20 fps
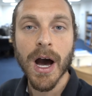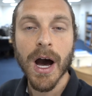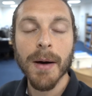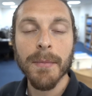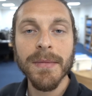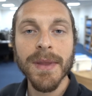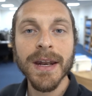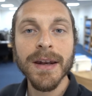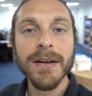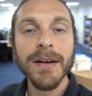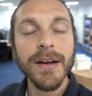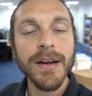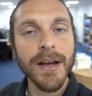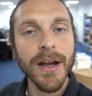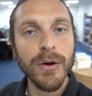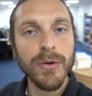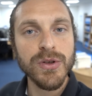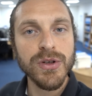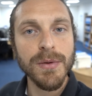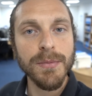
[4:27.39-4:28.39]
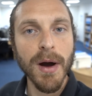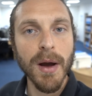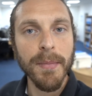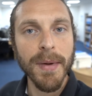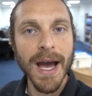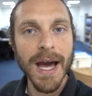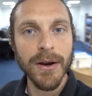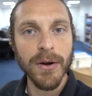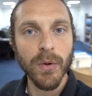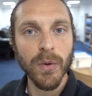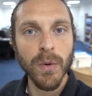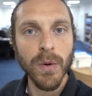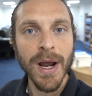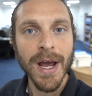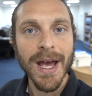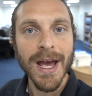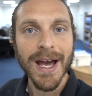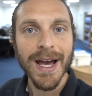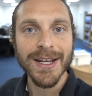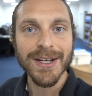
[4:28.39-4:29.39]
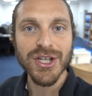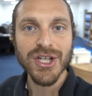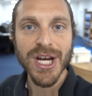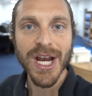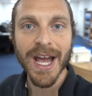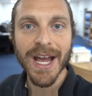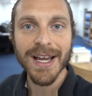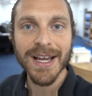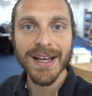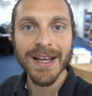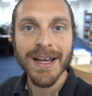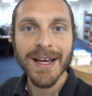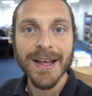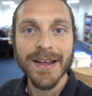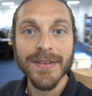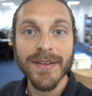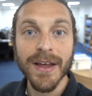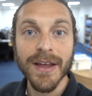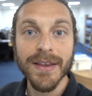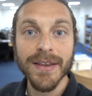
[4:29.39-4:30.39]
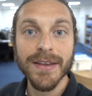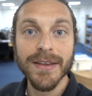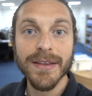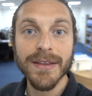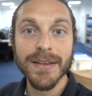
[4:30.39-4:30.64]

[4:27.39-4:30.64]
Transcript: I'm then gonna go to my panel and check that